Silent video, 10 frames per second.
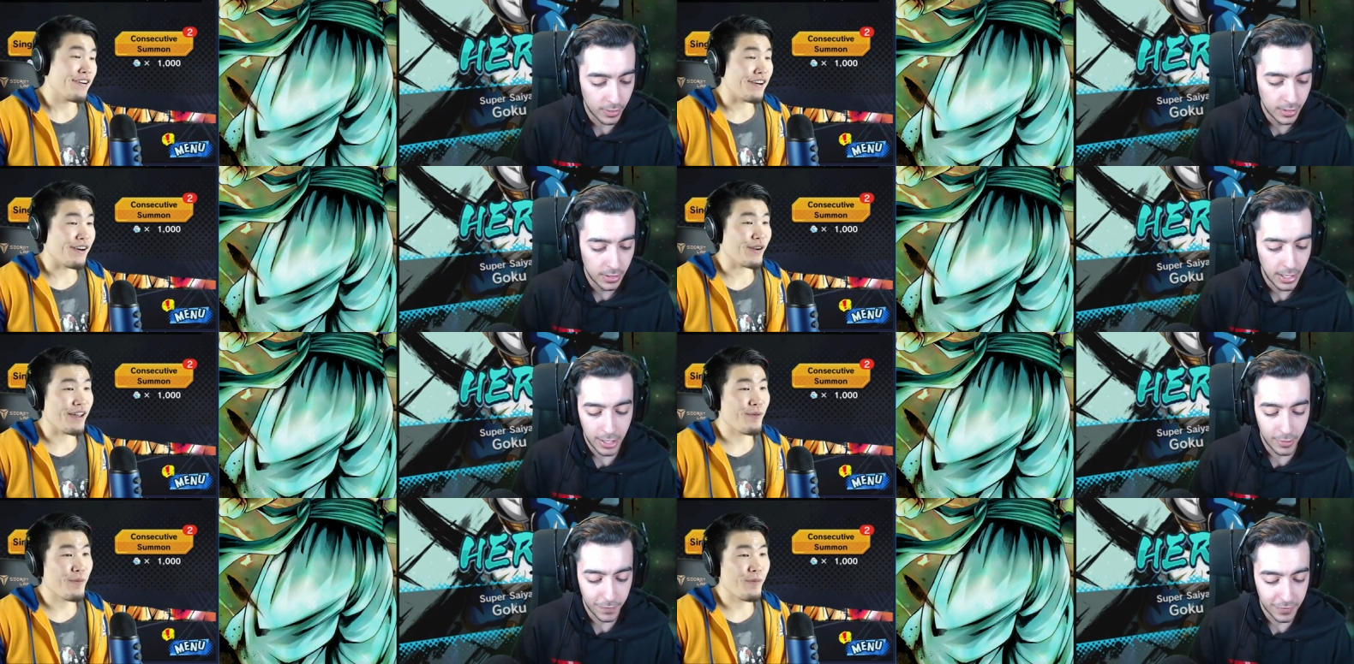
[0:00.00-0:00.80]
Speaker 1: Okay. I don't
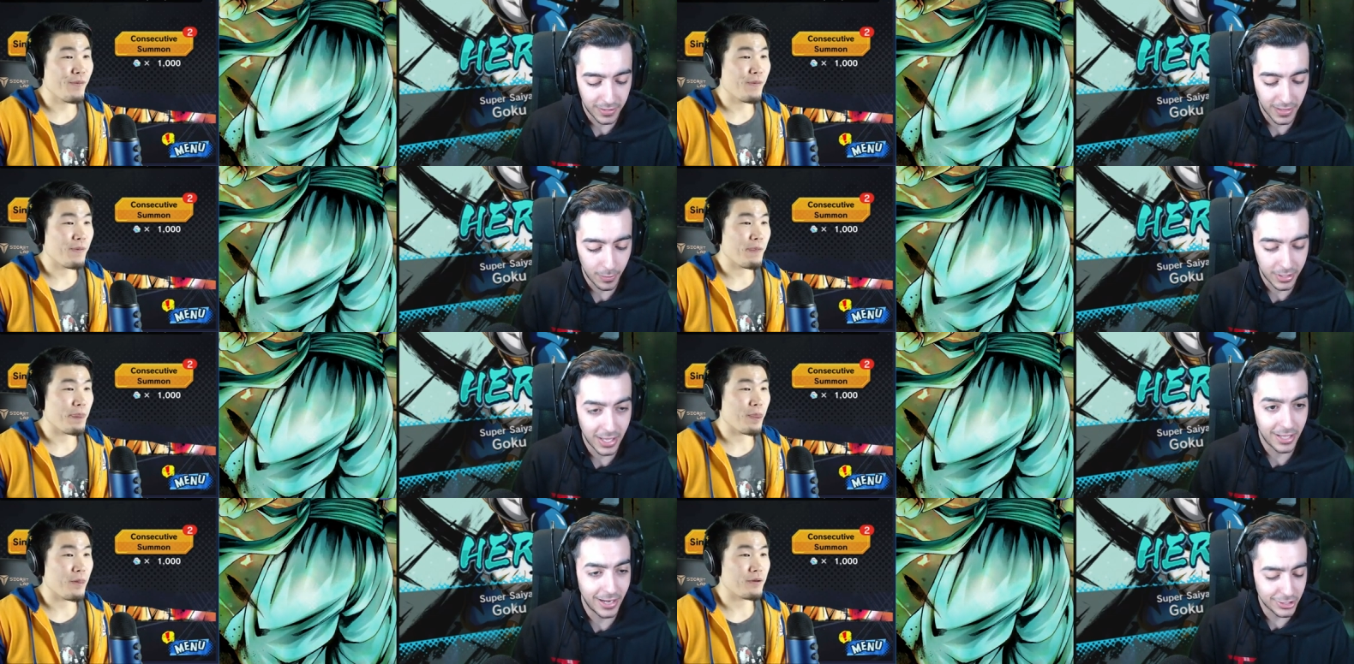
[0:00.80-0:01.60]
know if you've seen that one
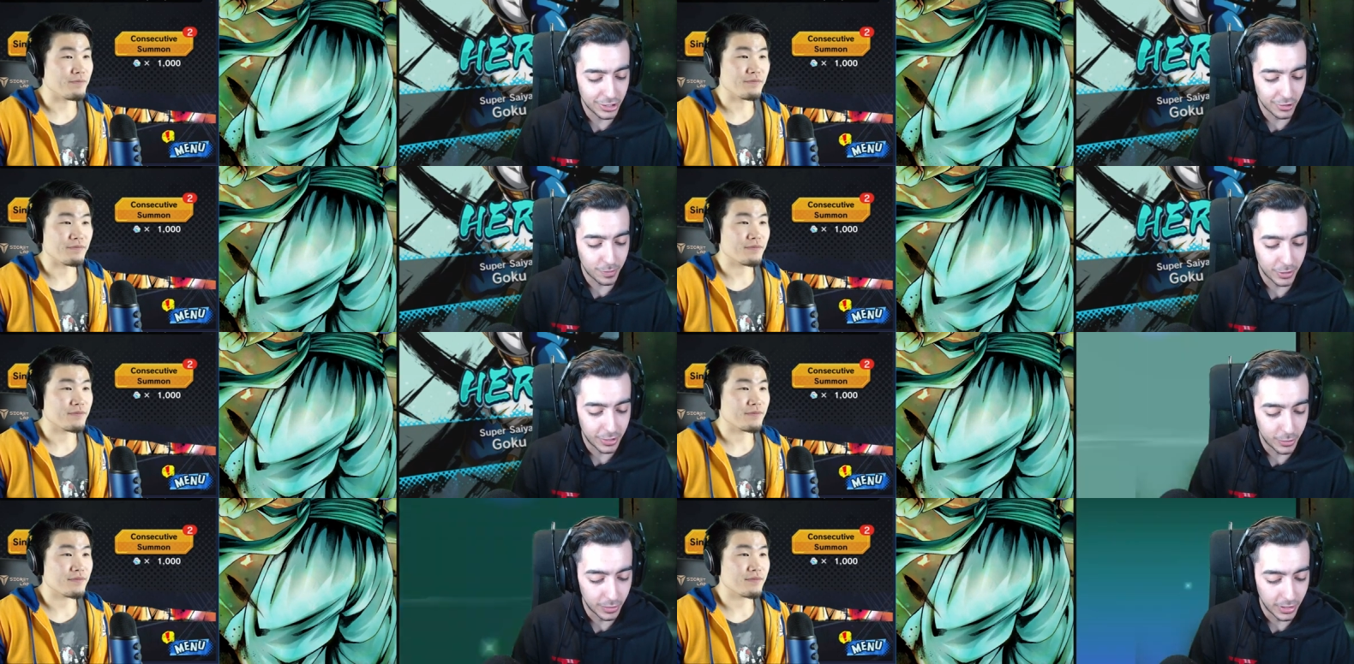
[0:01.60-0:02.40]
yet. It actually looks pretty
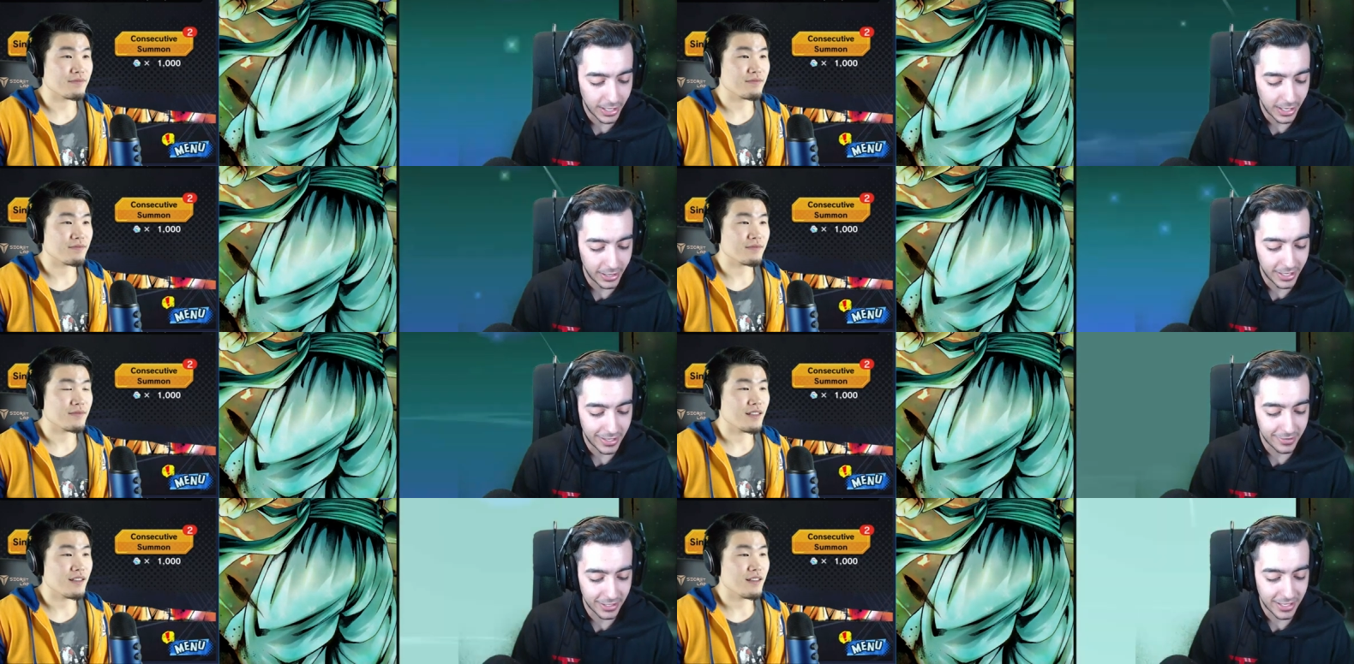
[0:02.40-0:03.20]
cool. I like it. It's like